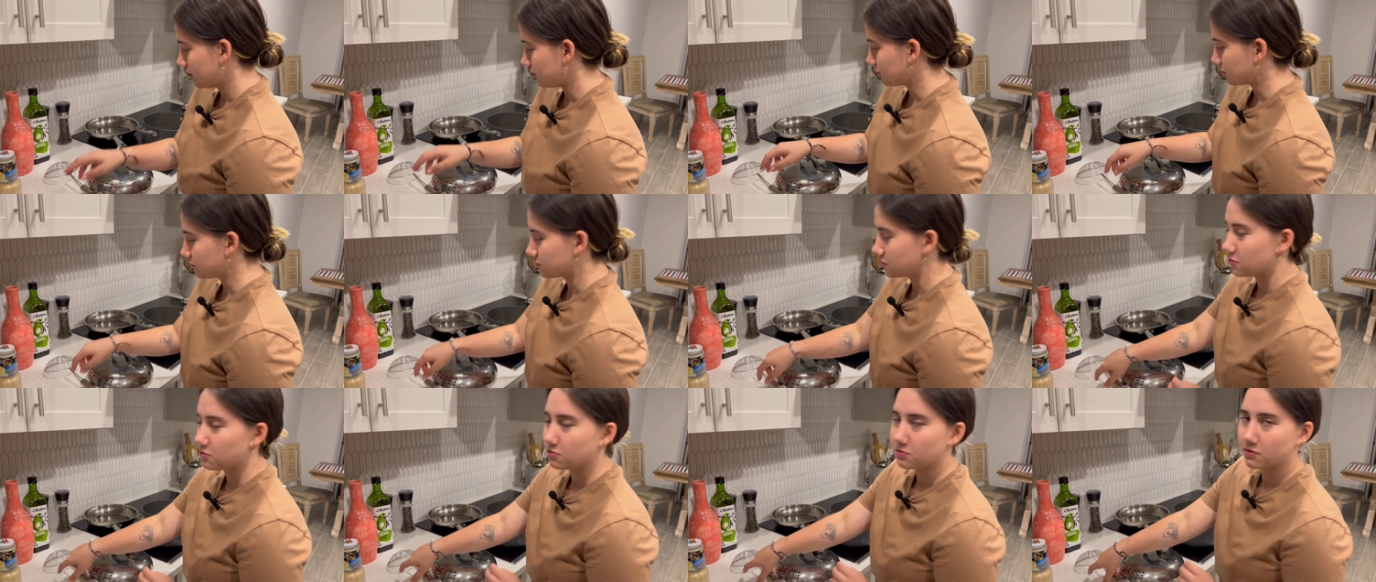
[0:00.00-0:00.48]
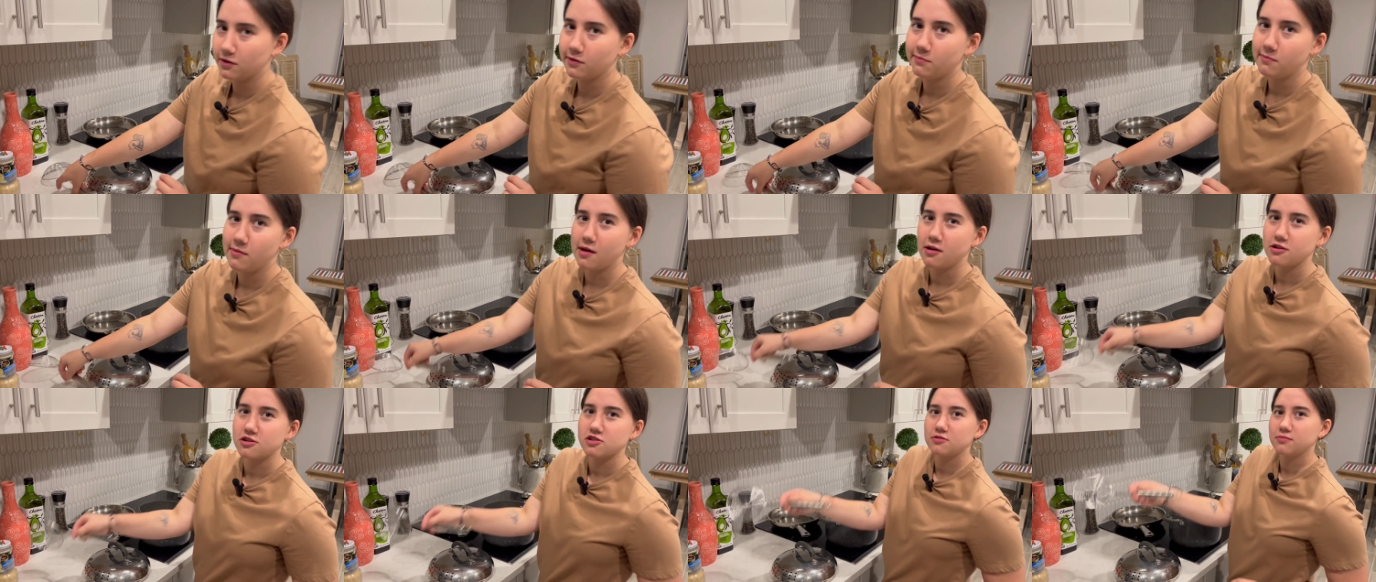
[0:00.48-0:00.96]
There's no real
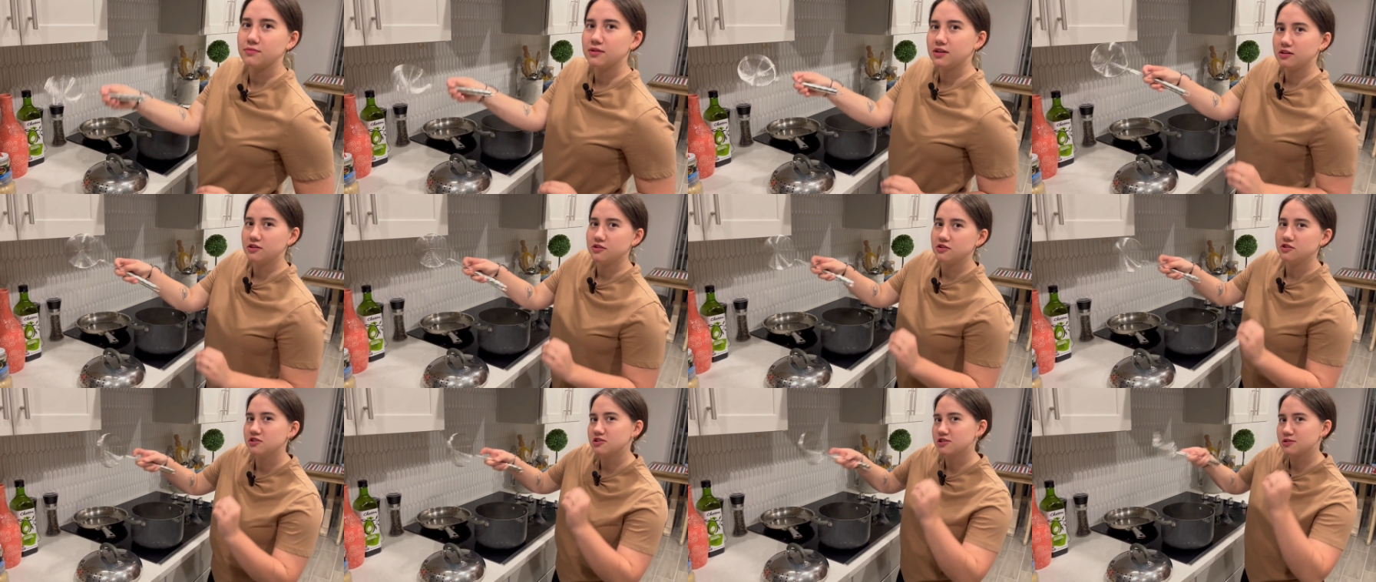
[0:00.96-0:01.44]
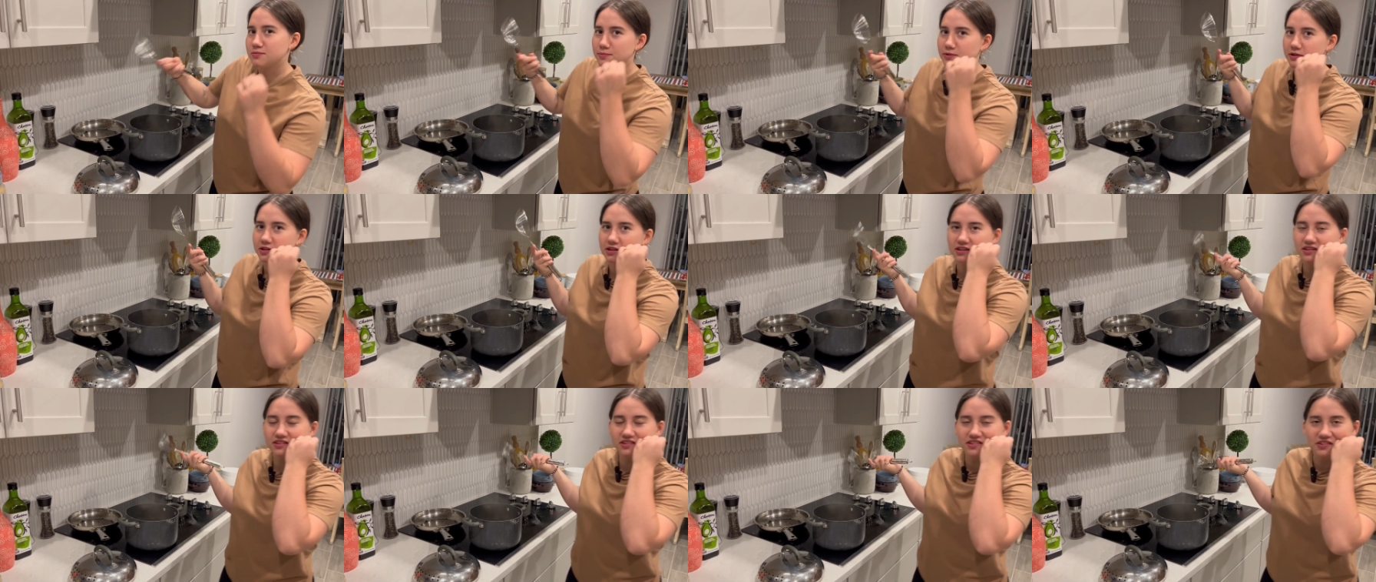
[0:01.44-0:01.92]
measurement, you just
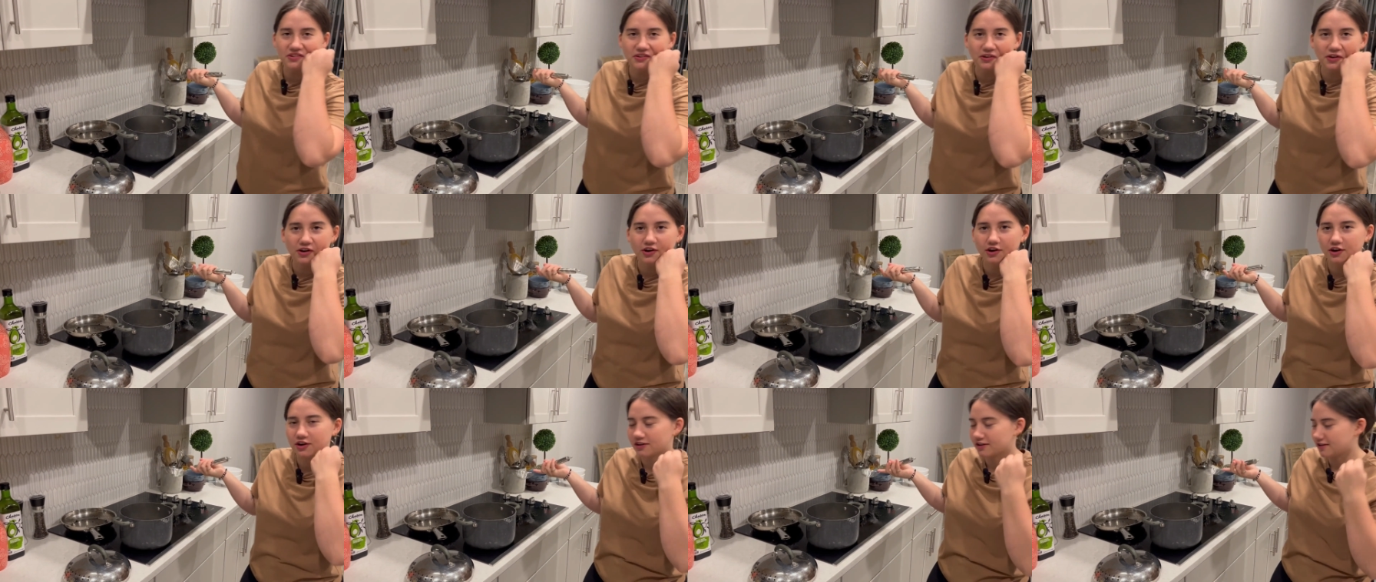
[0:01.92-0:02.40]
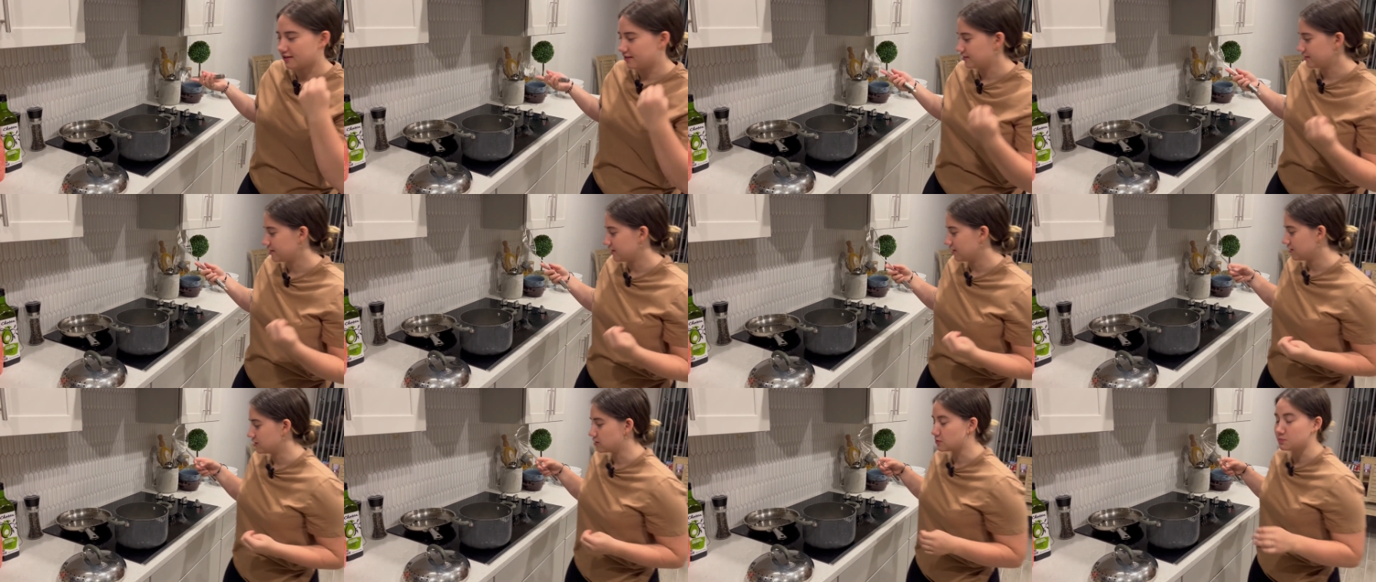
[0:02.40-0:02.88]
put it until your heart
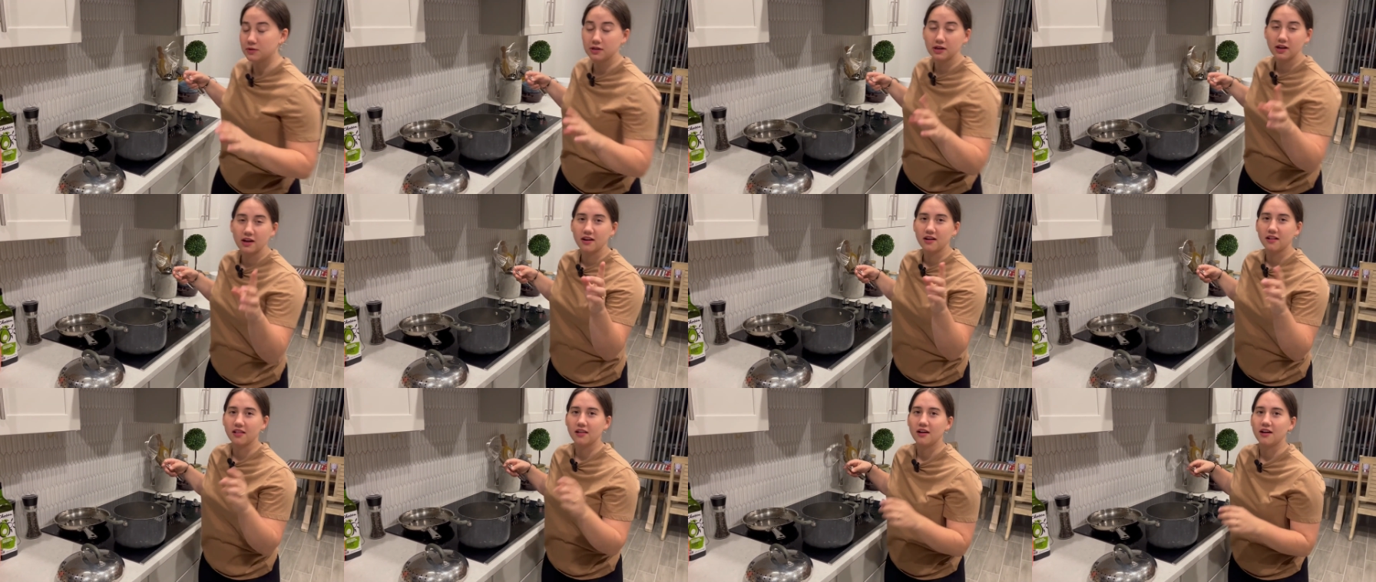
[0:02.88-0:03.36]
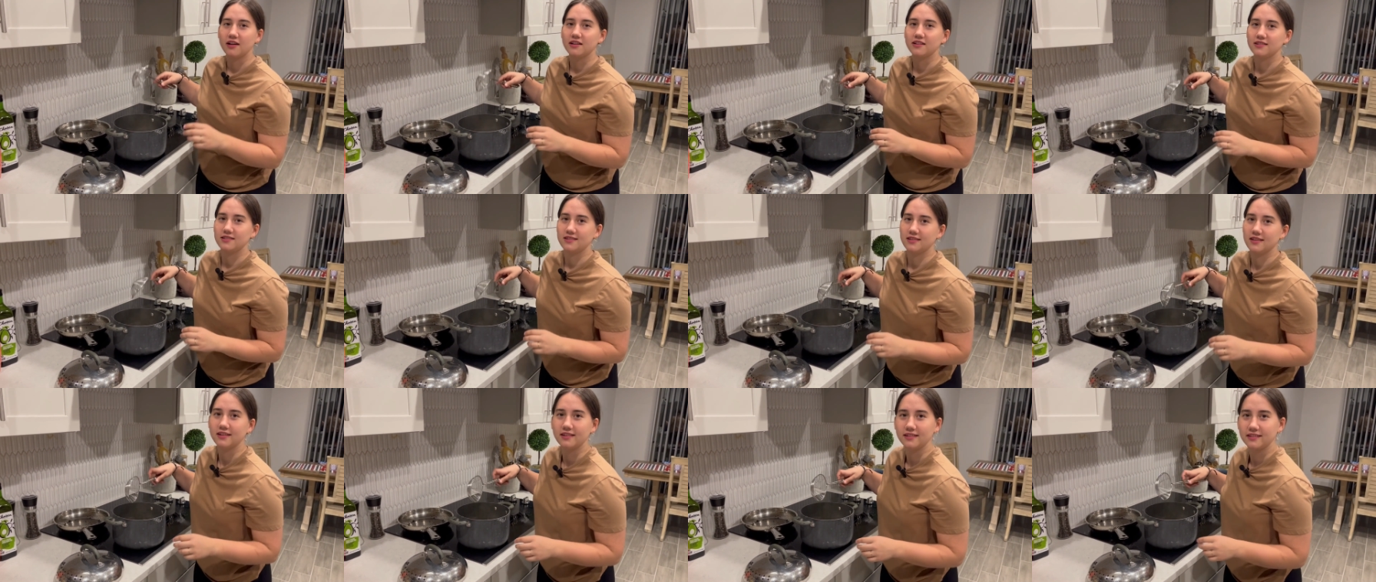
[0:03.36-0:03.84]
contends, but not a lot
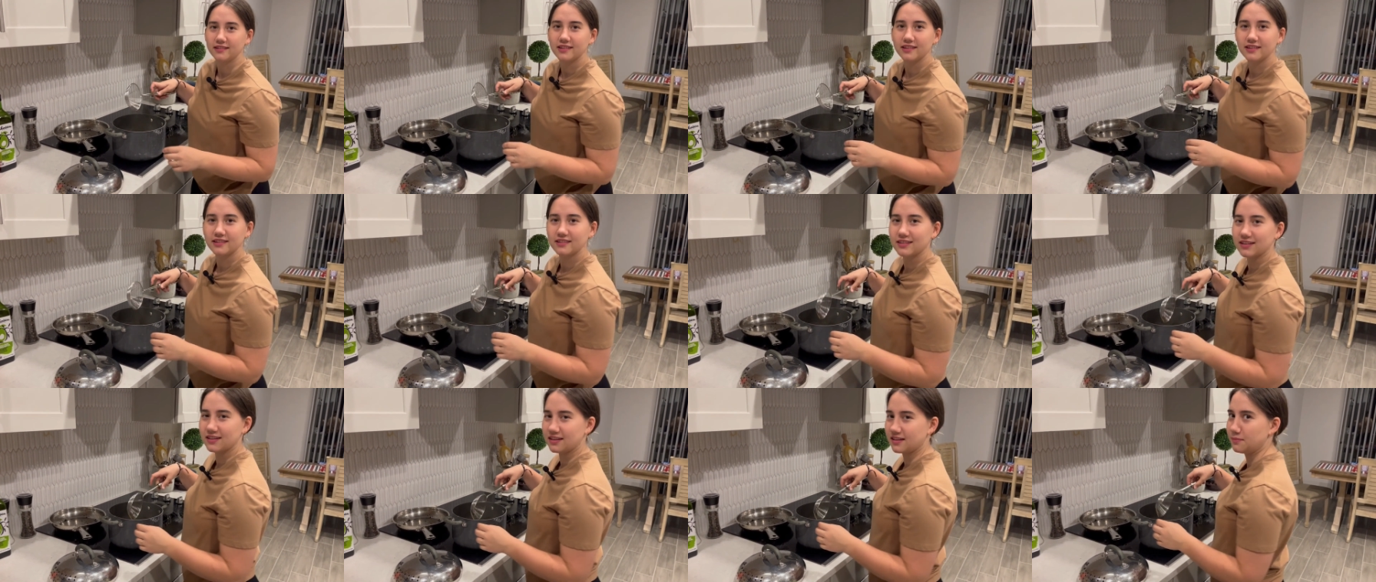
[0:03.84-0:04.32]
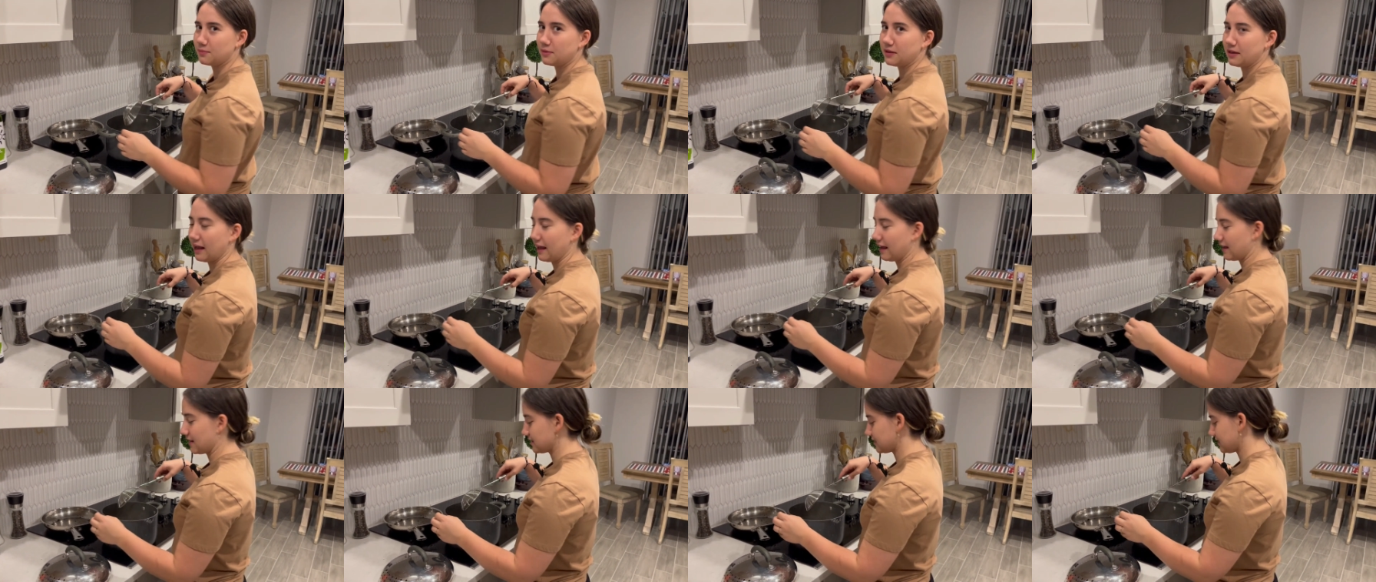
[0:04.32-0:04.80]
because then it's going to be
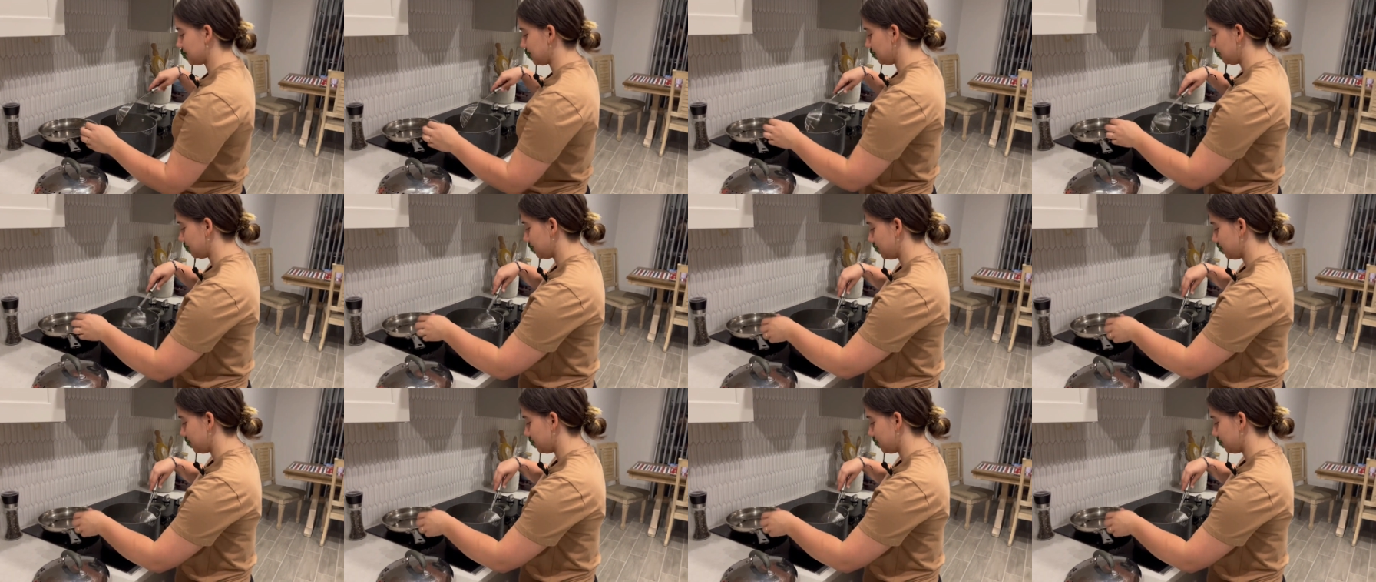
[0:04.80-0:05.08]
nasty.